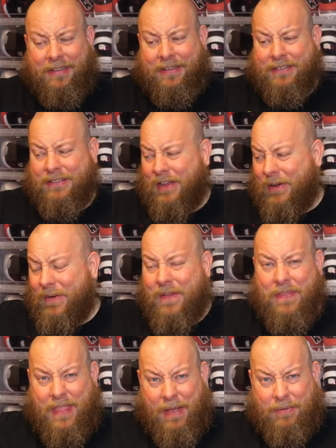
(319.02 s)
So
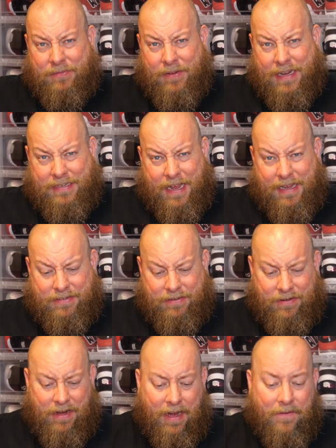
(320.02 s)
that was
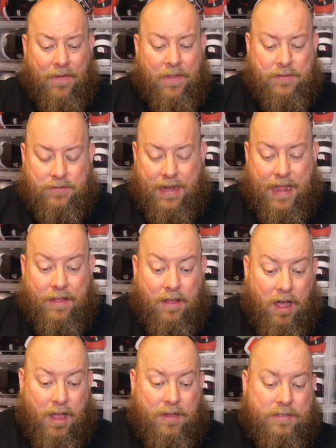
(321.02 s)
fantastic, right? So yeah,
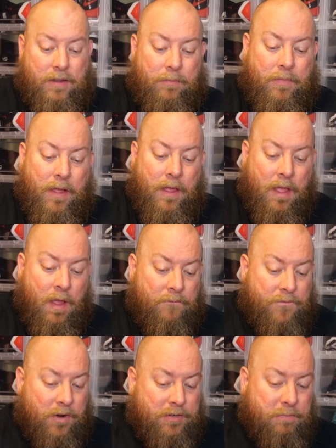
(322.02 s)
awesome.
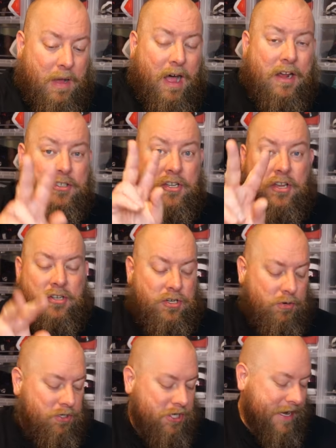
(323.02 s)
First box,
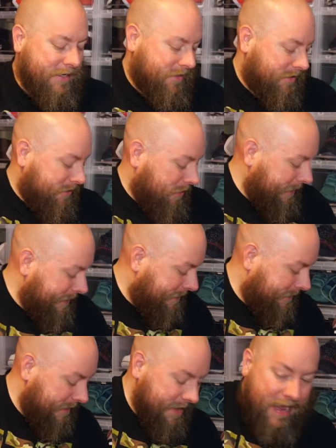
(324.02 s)
two chases. So let's
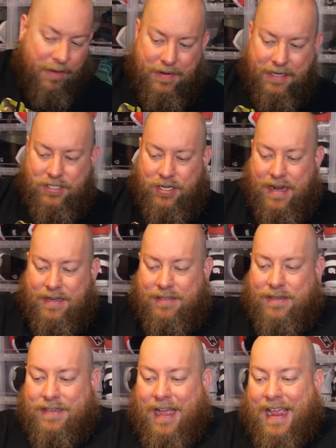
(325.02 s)
see how many
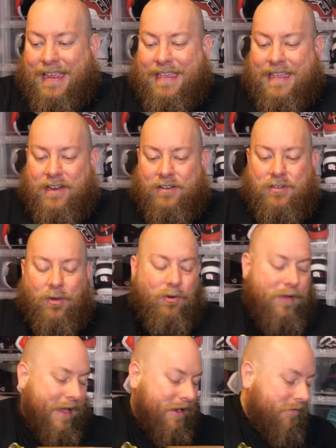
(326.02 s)
chases I get in
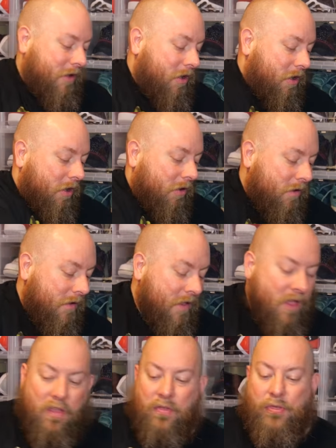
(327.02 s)
total out of all
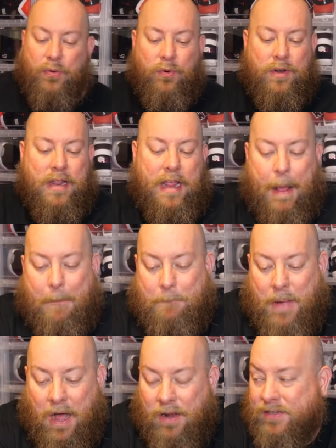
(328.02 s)
three
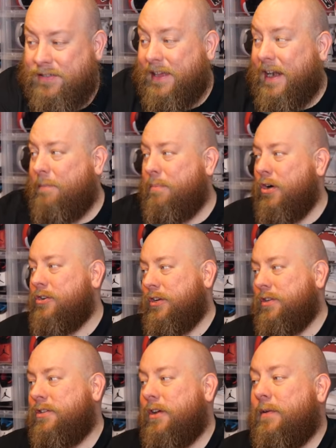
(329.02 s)
boxes that I
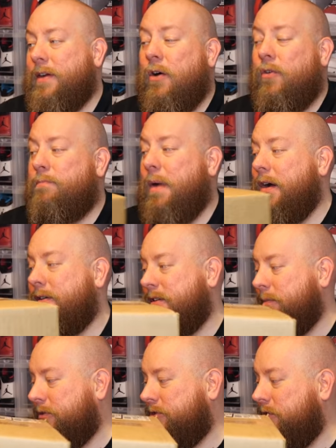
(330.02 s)
purchased. So here we go with box
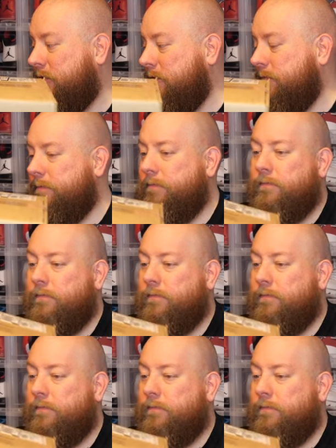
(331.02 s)
number two.